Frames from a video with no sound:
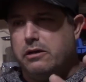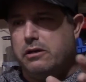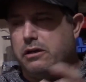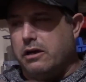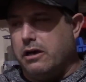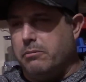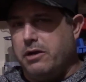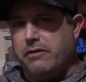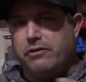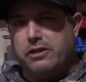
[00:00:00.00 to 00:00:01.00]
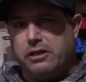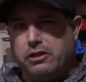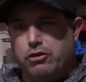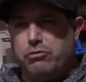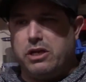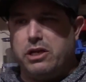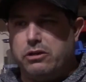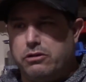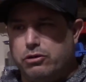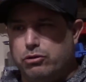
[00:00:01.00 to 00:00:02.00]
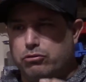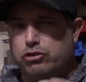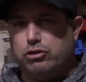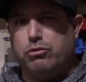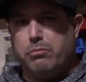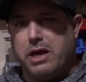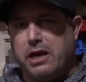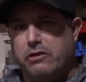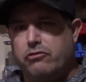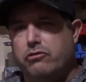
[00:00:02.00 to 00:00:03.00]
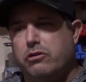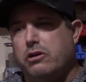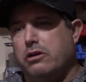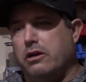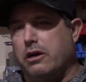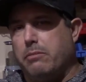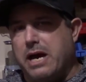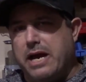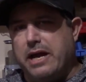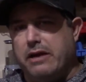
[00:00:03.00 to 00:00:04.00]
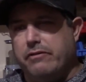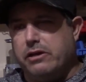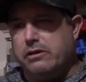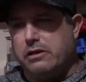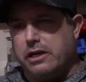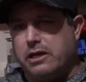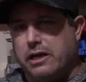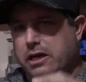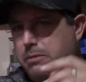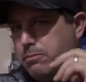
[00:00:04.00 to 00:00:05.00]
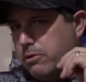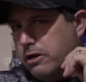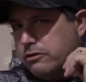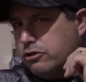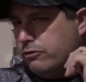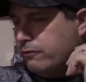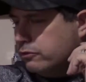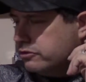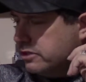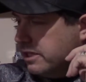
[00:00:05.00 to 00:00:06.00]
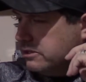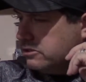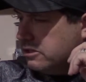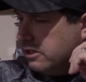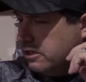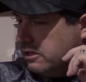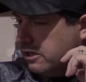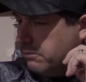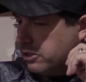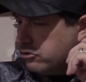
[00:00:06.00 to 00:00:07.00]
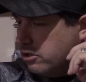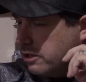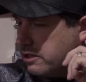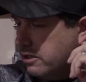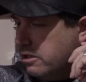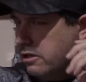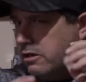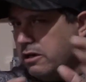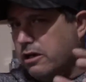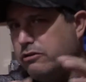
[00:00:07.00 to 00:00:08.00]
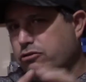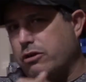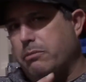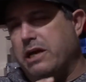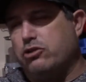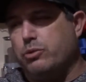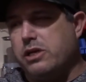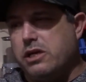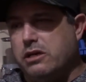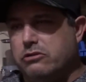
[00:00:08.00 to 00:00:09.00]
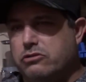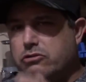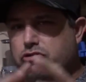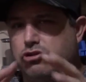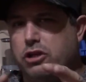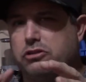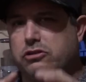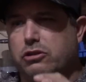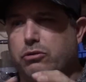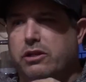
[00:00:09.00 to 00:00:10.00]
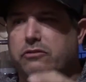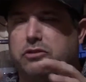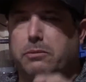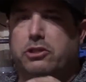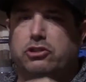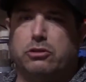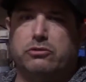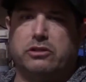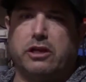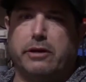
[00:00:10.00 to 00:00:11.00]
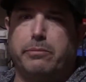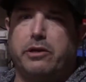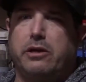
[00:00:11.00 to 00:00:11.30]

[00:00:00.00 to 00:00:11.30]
everything that you need to shoot a match. I have it. I keep 2 full sets in my truck during match weekends, just so that if somebody shows up